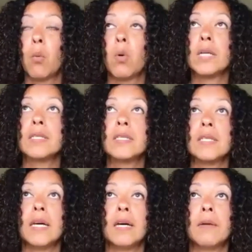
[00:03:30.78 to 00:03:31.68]
was
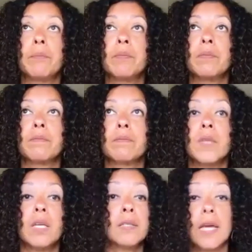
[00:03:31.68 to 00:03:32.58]
um,
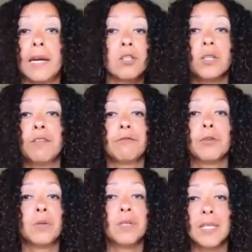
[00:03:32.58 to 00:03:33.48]
is actually
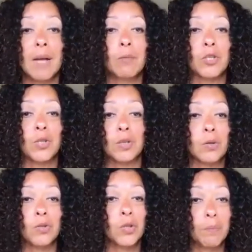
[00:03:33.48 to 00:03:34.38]
further established the
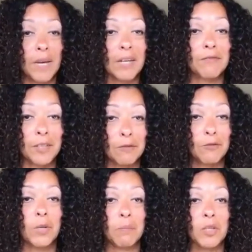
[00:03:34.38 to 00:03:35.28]
long-term benefit of
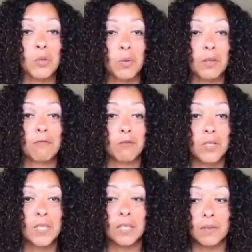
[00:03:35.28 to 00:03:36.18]
treatment with
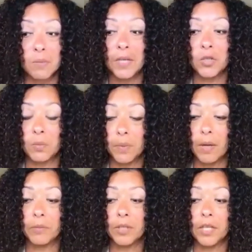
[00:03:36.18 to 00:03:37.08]
risdi in this patient
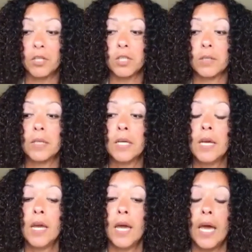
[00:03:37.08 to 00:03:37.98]
population.
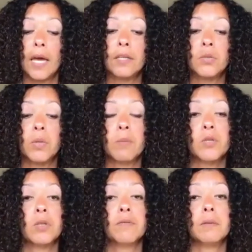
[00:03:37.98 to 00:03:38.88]
And we
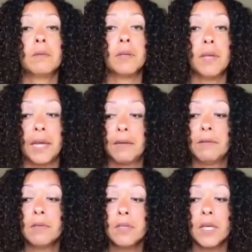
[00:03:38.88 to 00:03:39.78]
observed that the
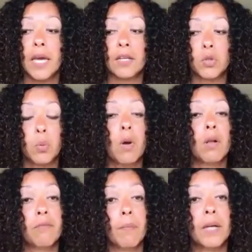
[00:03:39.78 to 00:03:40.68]
gains at
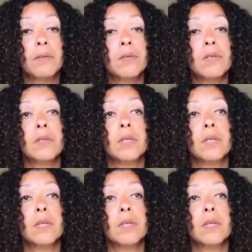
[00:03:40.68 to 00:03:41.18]
twelve months